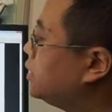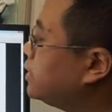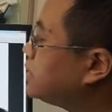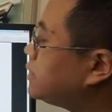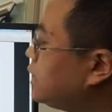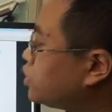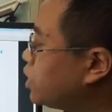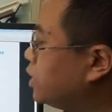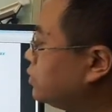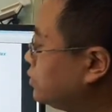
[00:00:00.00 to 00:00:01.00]

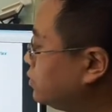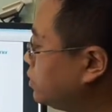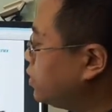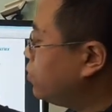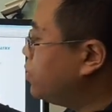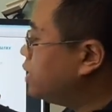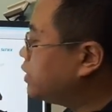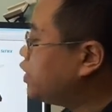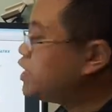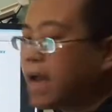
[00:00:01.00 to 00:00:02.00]
system will
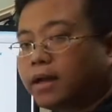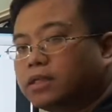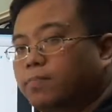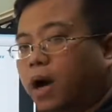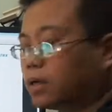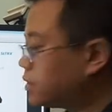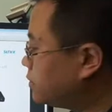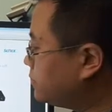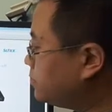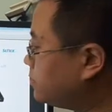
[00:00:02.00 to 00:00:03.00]
detect this box.